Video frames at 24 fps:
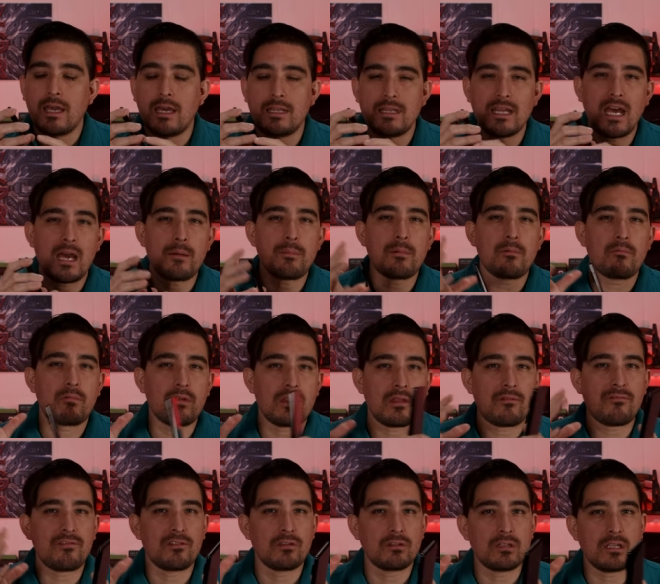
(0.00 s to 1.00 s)
And it happened with a
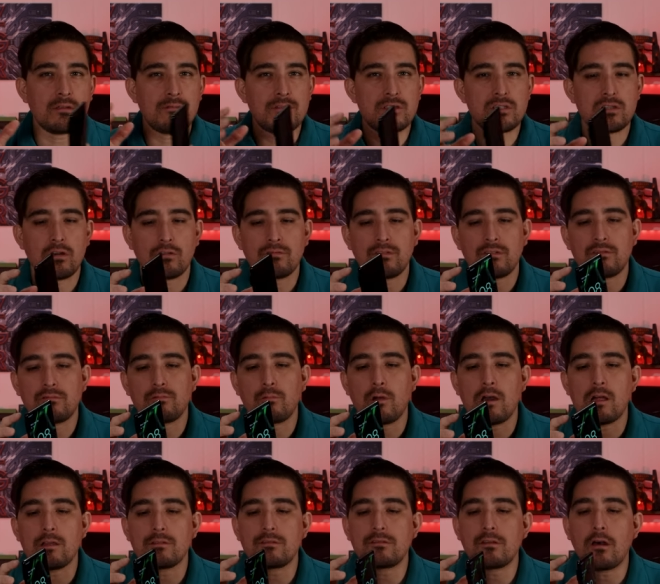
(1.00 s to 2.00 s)
few TV shows as
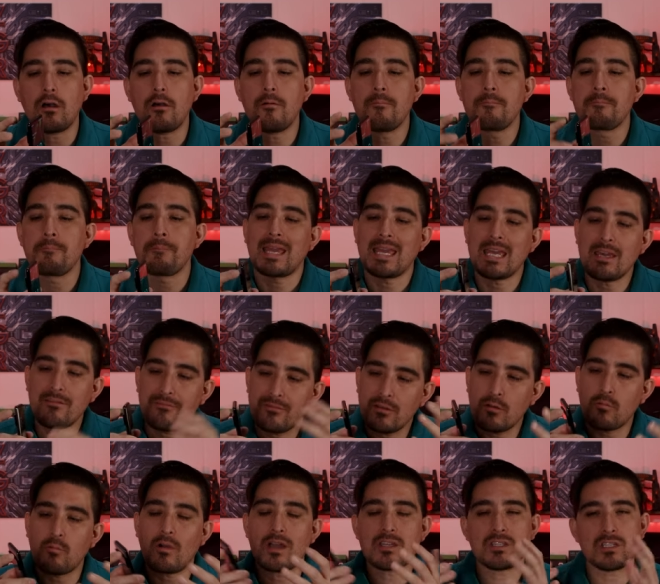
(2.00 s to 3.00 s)
well. So if
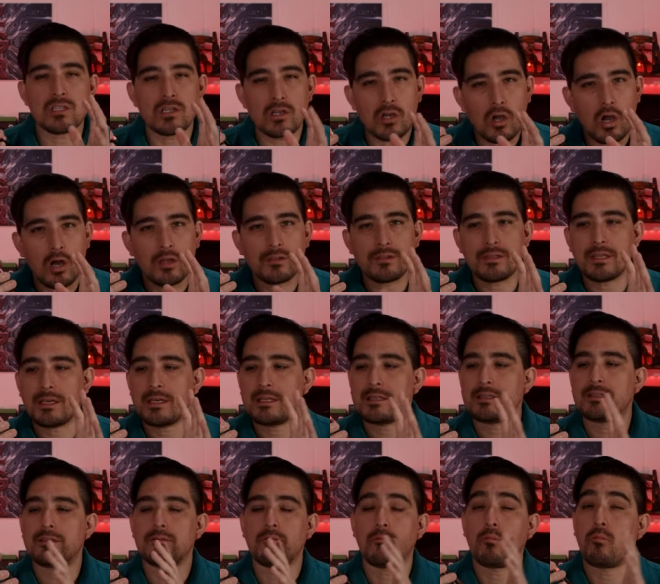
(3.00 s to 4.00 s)
you're watching
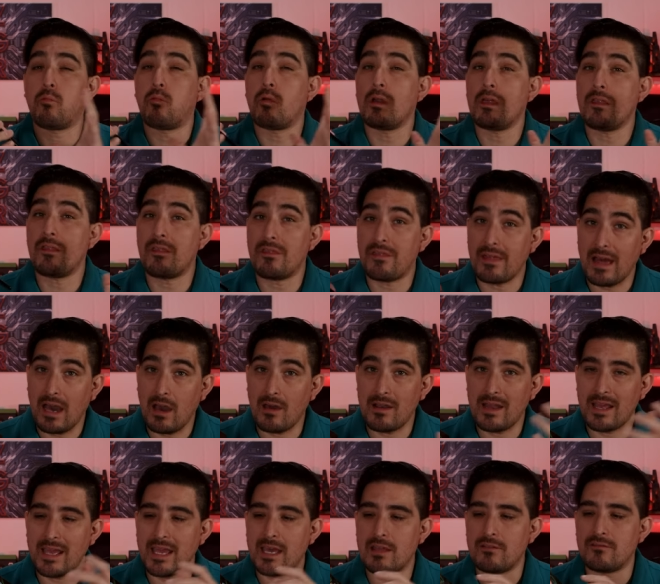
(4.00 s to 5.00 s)
content without
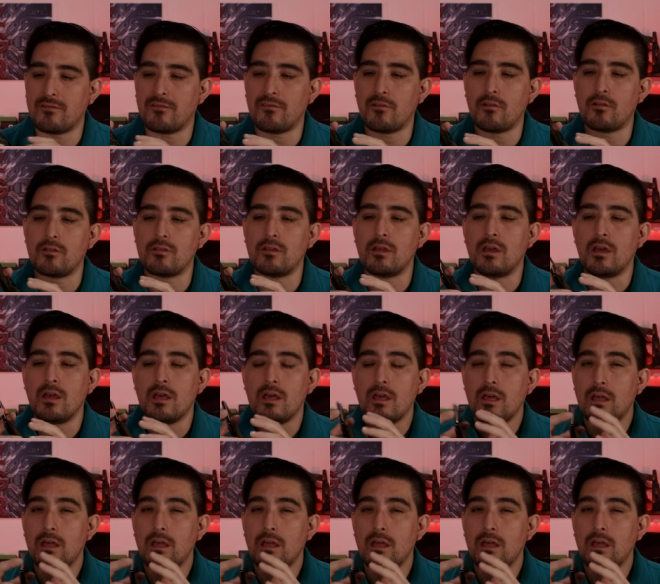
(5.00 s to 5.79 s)
a headphone,